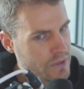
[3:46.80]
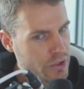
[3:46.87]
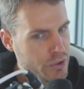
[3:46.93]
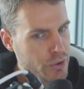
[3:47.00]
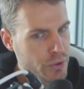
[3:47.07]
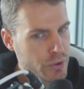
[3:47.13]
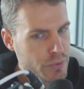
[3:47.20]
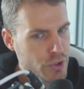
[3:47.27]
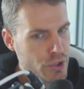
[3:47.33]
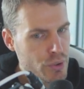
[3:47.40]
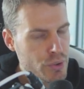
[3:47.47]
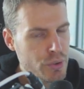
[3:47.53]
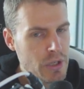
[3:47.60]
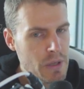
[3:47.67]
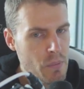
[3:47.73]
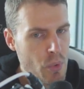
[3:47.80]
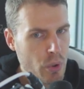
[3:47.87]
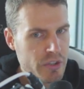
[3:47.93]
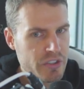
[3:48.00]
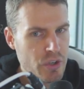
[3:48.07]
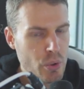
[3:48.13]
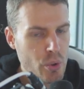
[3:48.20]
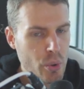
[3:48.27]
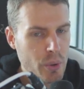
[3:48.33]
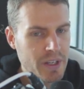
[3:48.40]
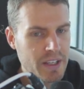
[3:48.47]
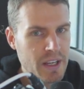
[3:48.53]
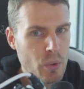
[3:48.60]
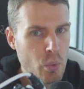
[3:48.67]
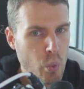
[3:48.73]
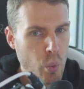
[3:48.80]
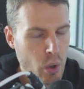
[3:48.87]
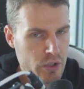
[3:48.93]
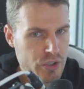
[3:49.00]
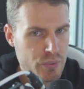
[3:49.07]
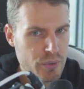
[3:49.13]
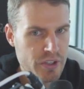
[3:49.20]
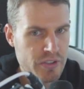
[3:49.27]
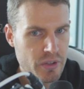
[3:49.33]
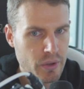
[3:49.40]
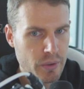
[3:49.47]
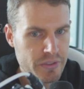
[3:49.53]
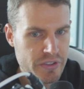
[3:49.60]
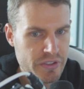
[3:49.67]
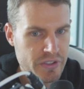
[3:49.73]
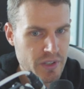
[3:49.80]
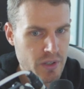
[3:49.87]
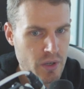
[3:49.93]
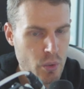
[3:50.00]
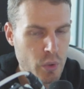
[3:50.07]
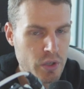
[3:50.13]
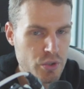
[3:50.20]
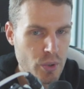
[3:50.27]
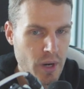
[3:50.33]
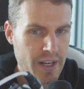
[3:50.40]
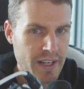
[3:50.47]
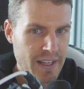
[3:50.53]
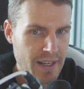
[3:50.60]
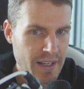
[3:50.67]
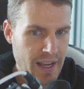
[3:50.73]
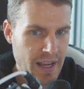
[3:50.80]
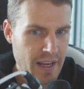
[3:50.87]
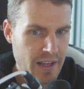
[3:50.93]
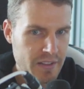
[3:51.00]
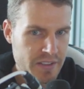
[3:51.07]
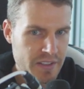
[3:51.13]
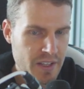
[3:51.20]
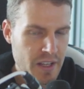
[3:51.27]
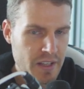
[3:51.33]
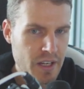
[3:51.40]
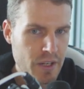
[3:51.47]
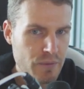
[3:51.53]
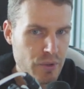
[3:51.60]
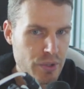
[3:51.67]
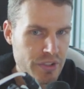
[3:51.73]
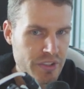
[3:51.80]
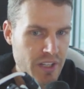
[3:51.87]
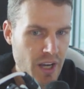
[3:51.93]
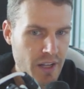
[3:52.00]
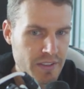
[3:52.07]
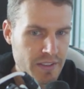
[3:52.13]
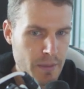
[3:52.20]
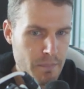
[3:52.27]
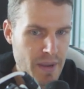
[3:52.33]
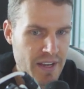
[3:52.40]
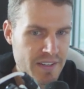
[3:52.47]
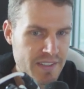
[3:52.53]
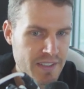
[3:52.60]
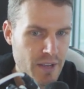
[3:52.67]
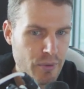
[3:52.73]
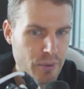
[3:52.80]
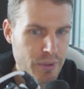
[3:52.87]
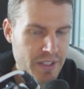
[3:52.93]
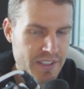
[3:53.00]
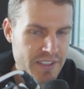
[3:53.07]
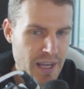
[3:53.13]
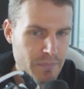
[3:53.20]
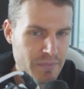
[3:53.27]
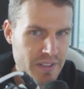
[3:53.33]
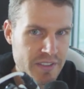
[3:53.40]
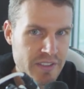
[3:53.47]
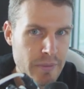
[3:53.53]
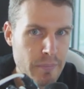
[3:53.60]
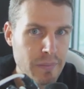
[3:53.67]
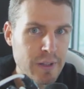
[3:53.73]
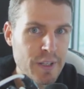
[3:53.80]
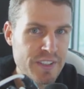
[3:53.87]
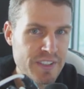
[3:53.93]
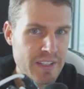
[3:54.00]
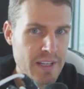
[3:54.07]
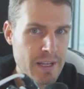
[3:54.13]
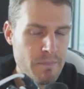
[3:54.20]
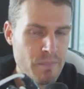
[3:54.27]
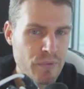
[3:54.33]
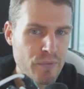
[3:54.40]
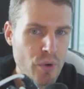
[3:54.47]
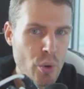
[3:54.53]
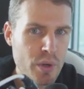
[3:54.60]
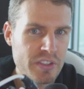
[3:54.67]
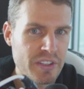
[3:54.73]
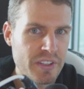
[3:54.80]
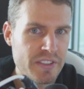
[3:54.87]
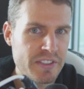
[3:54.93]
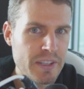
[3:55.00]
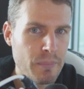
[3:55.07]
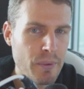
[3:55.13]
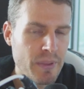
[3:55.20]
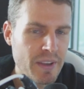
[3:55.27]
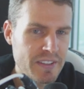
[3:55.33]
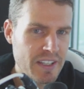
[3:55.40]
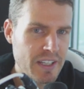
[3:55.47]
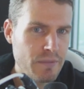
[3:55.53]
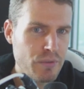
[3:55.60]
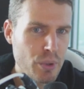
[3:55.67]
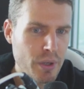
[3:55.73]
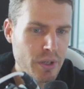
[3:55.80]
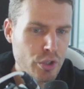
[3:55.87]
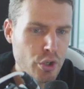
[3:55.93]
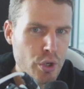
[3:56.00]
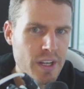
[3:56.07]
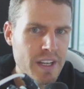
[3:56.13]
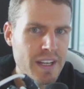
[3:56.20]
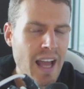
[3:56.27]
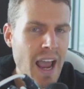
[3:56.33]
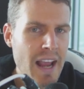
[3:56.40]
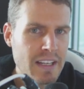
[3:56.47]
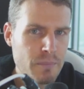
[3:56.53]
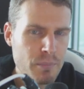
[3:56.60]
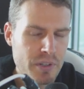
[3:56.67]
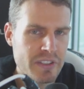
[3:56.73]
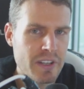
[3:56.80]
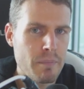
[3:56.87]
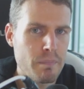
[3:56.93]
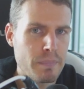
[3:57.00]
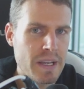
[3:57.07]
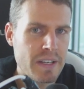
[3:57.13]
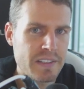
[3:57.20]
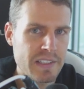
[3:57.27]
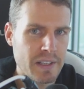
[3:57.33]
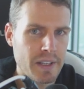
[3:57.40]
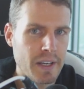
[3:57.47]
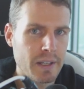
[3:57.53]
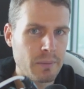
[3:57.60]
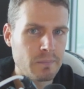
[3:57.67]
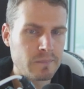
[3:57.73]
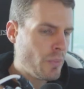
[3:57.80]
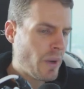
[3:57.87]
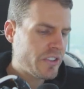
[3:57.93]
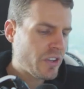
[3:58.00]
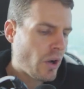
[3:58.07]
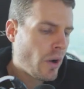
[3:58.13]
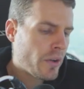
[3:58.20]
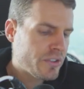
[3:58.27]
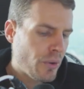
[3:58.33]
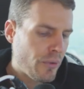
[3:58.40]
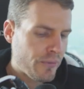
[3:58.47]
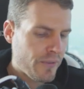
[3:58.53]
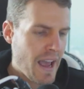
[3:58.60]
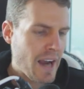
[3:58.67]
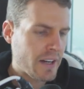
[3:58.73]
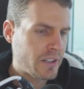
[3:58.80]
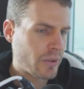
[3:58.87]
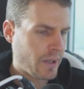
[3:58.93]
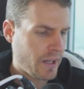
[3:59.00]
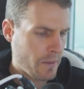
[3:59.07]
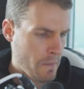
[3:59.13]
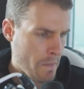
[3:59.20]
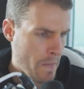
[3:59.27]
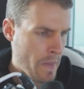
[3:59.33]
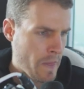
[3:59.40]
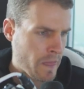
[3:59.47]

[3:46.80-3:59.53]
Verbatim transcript: you're usually more so going to get worse results when trying to get gains than if you just got to the base level and accepted simplicity and focused on the simple things that give you a good 90% baseline. You must also factor in